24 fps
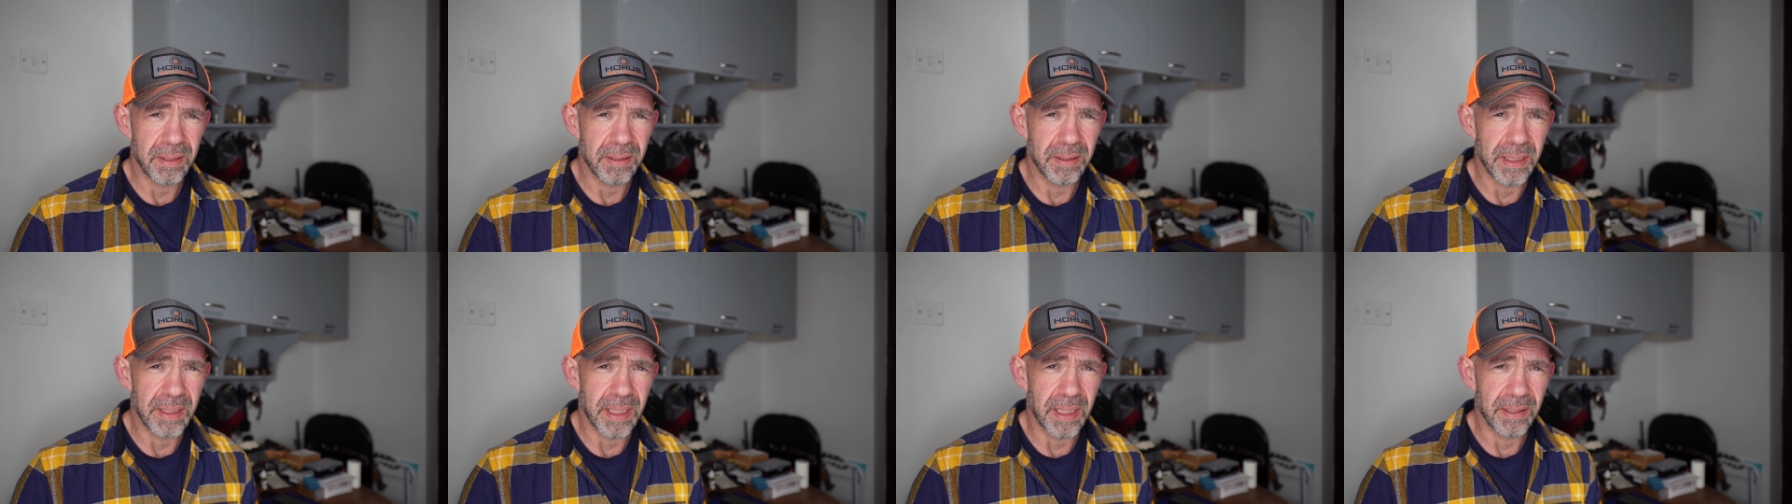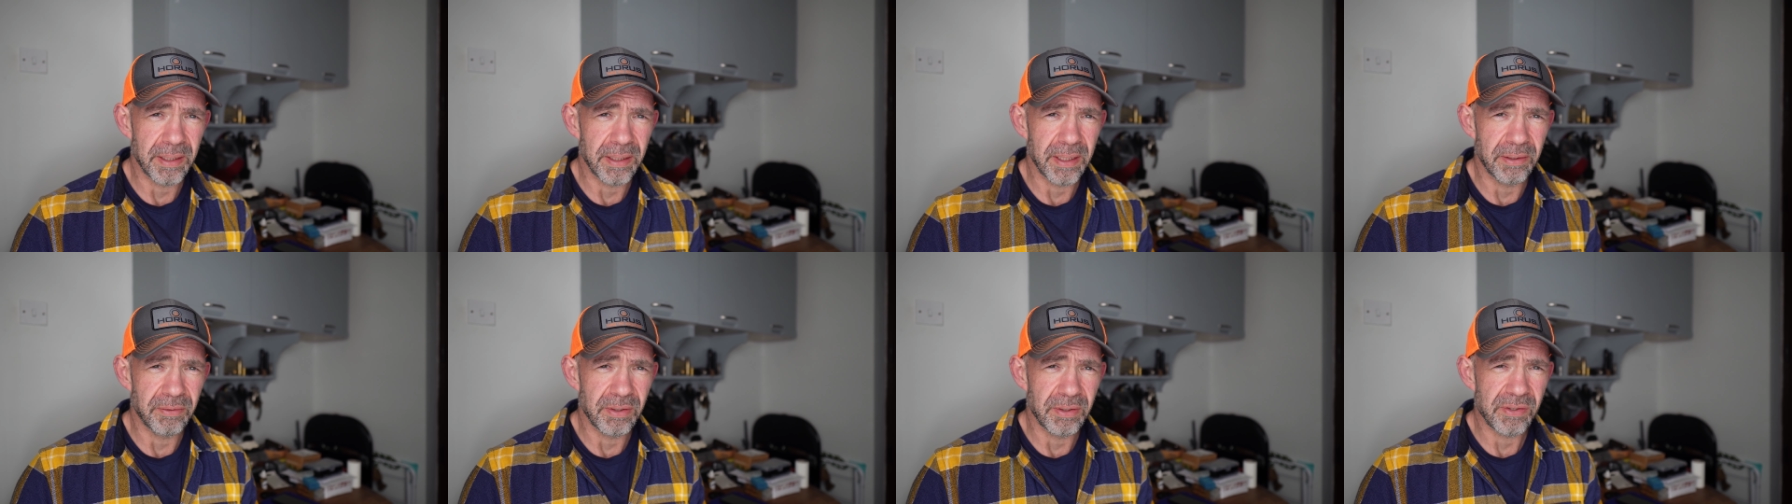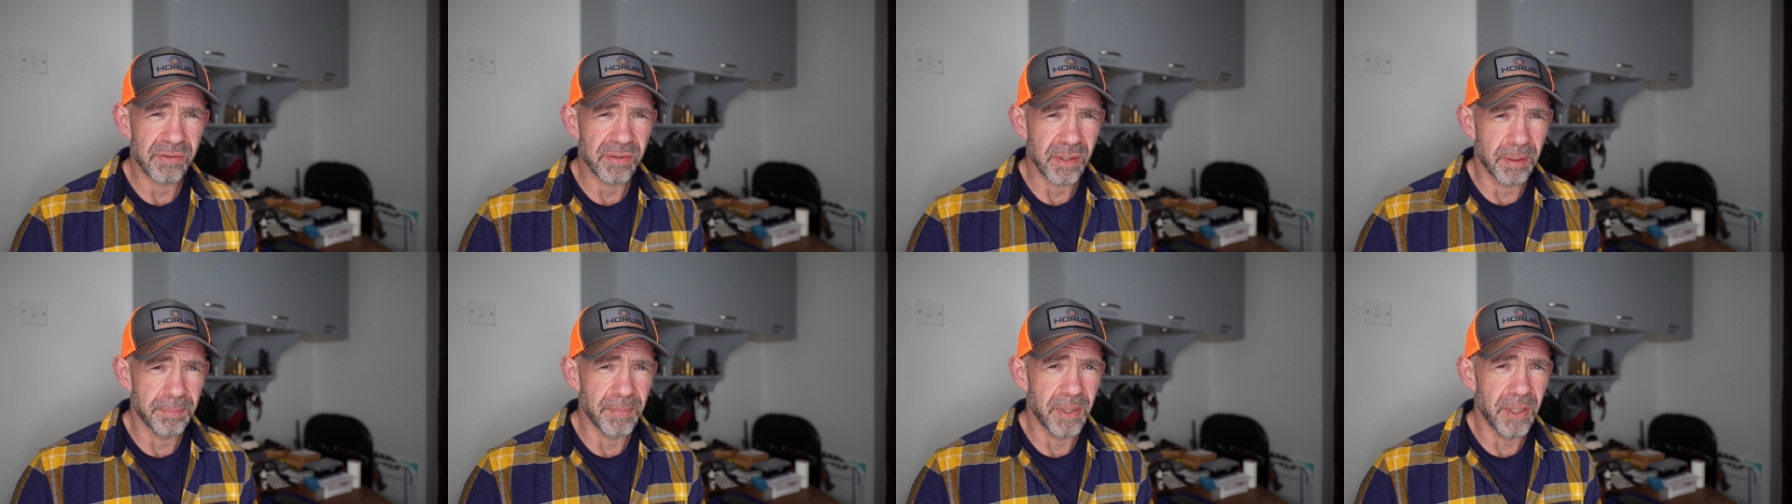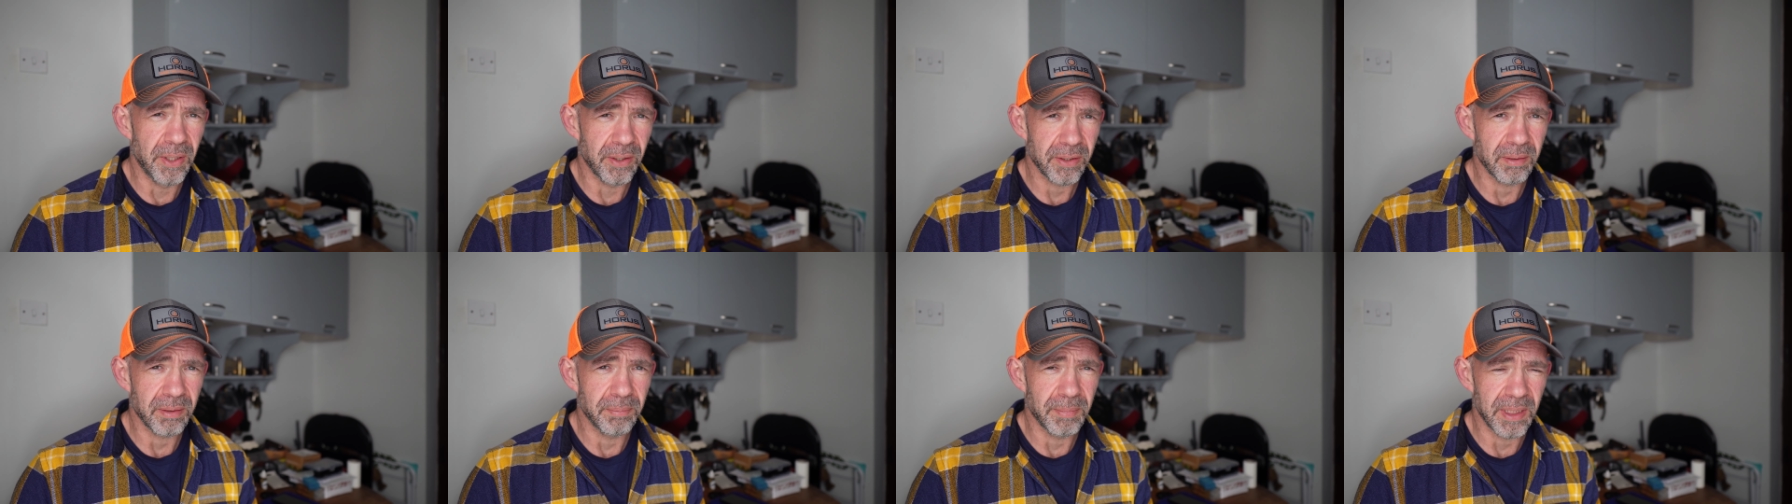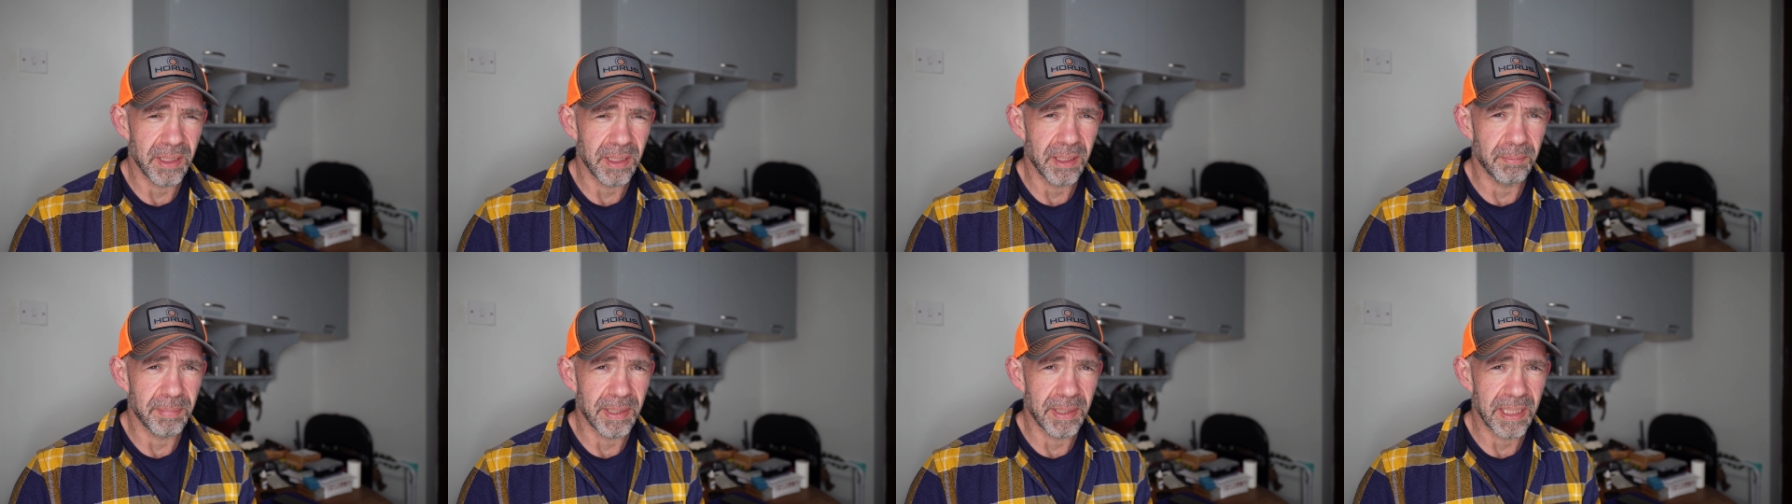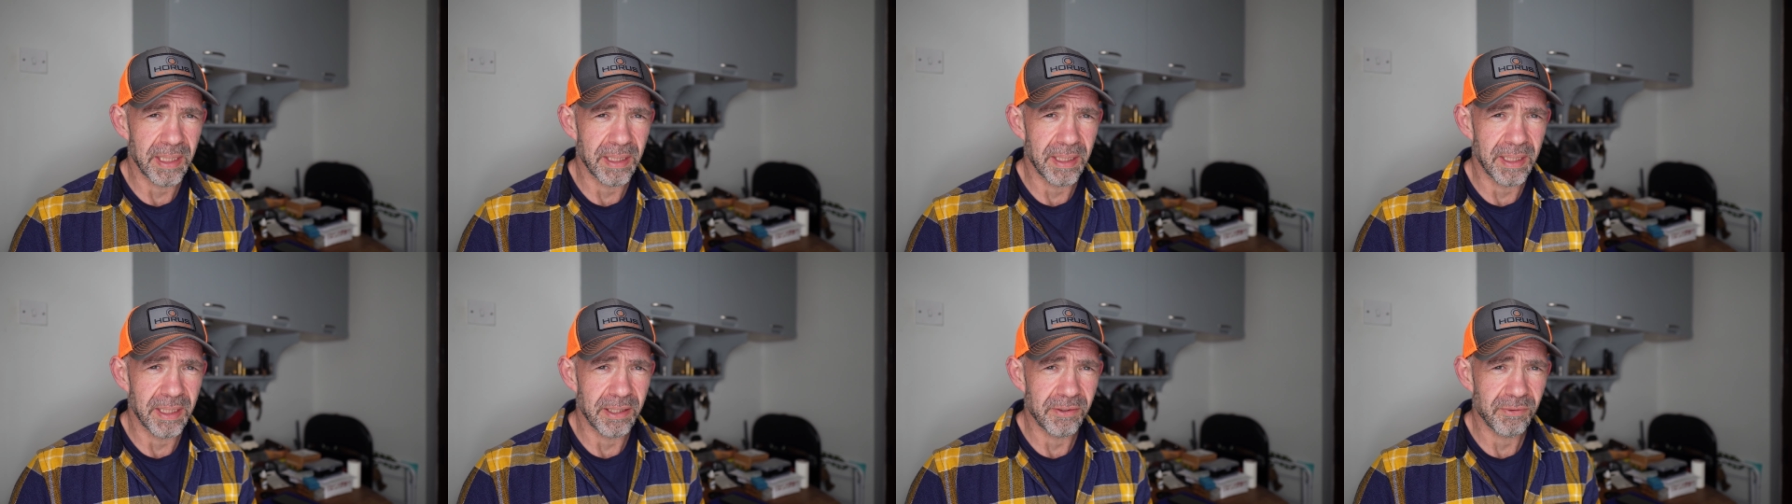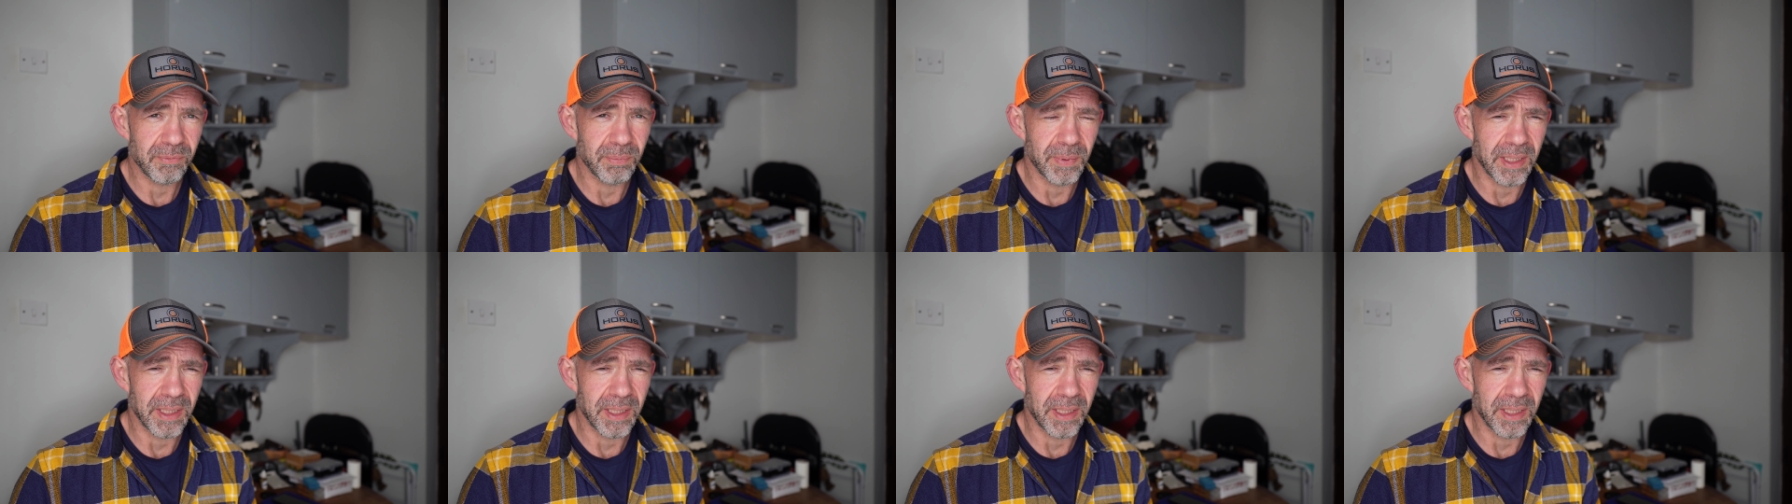now there is some argument about this,